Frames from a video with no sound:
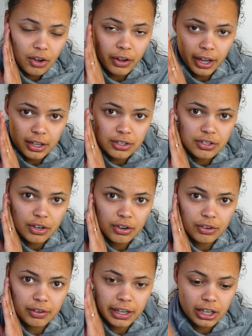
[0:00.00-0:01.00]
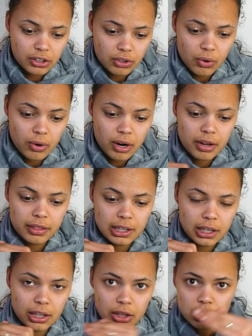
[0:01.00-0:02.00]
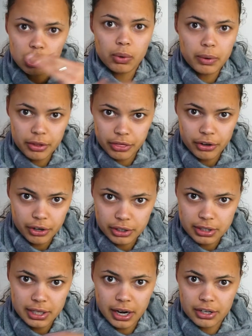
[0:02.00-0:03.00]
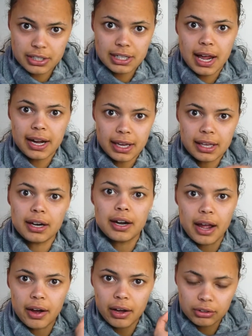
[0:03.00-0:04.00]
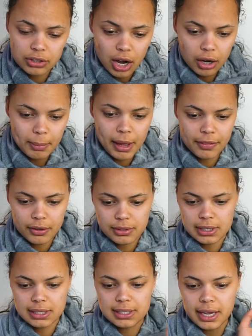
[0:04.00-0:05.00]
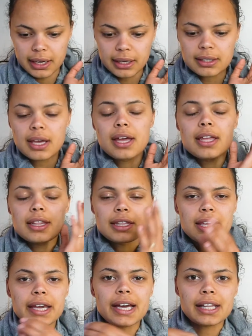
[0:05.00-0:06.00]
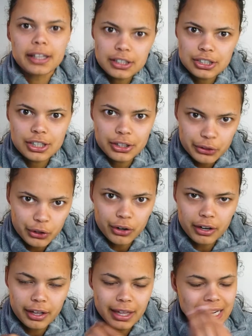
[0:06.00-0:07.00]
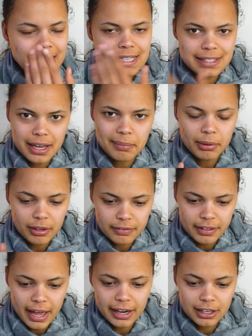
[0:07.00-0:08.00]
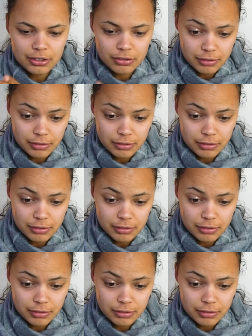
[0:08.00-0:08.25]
Okay, so ignore the lower thirds that are sliding in and out. I'll talk about those in a second. The glitchy look, an example of that is